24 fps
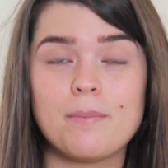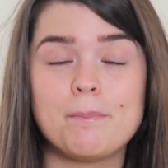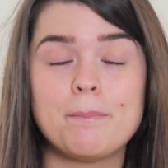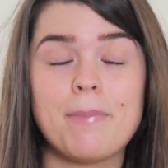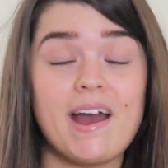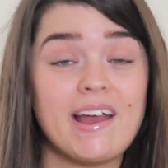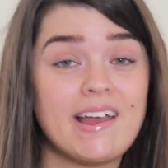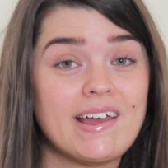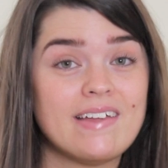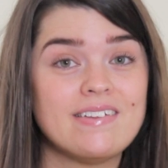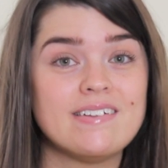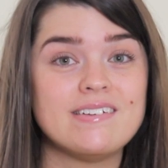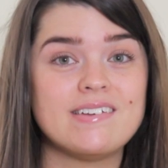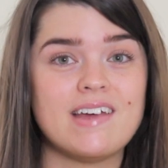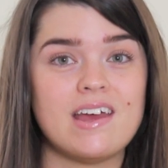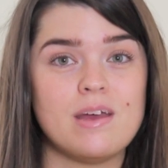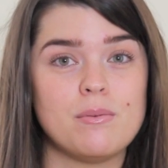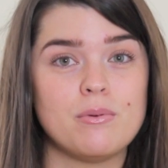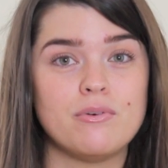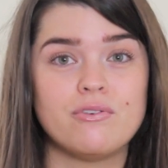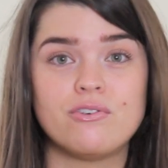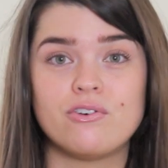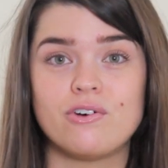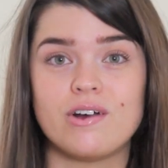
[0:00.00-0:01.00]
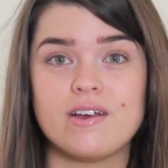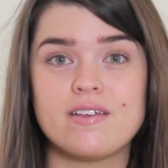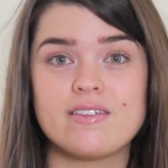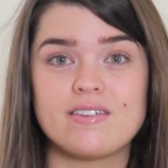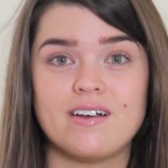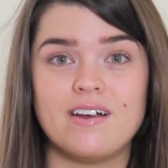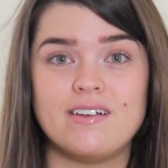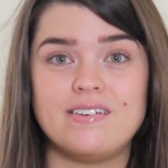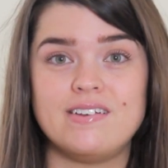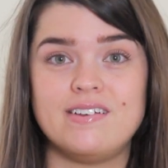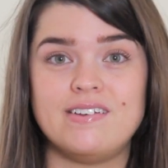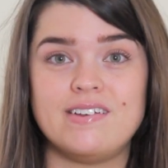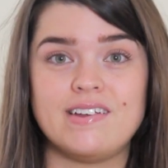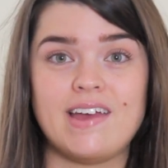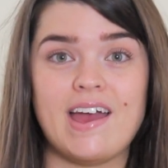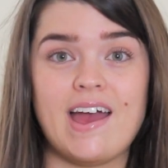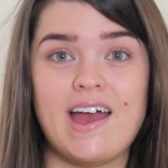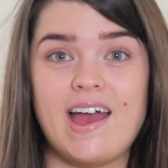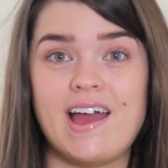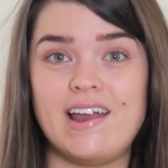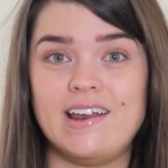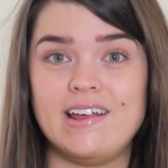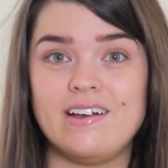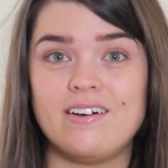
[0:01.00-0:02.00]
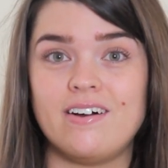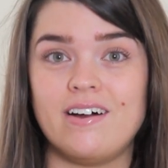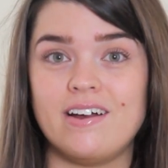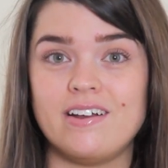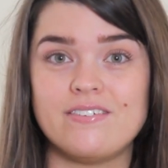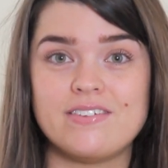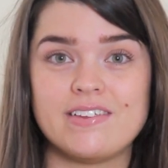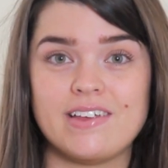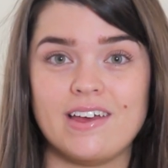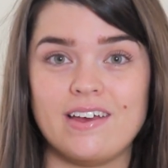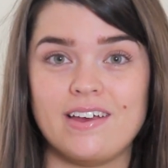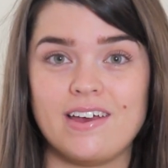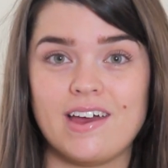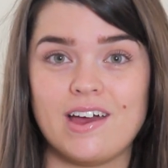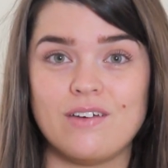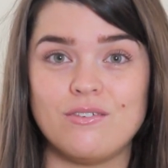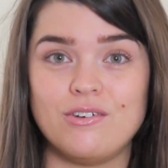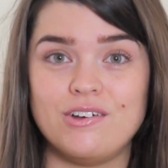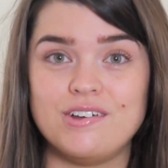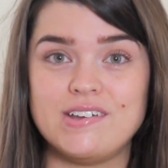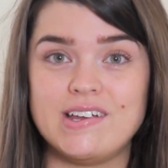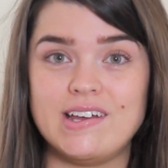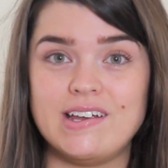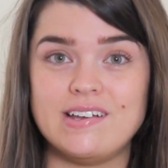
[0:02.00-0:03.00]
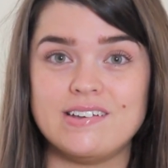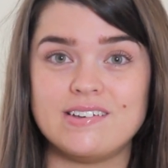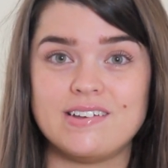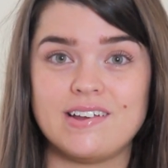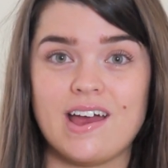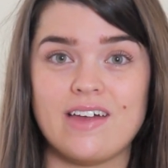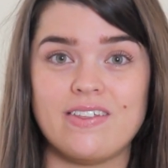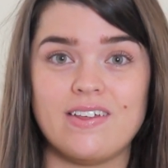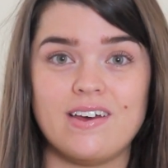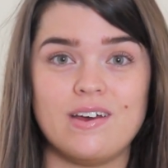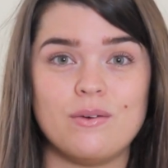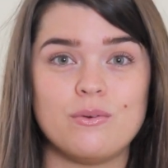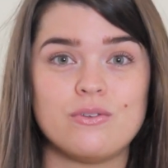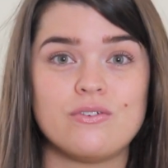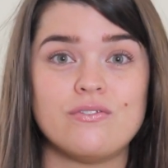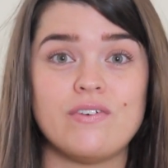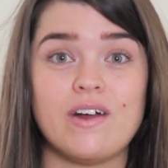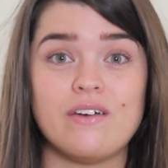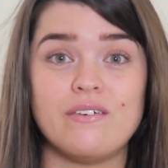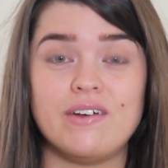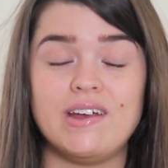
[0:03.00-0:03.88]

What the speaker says: Back in the day before I started to get any kind of skincare routine together, it was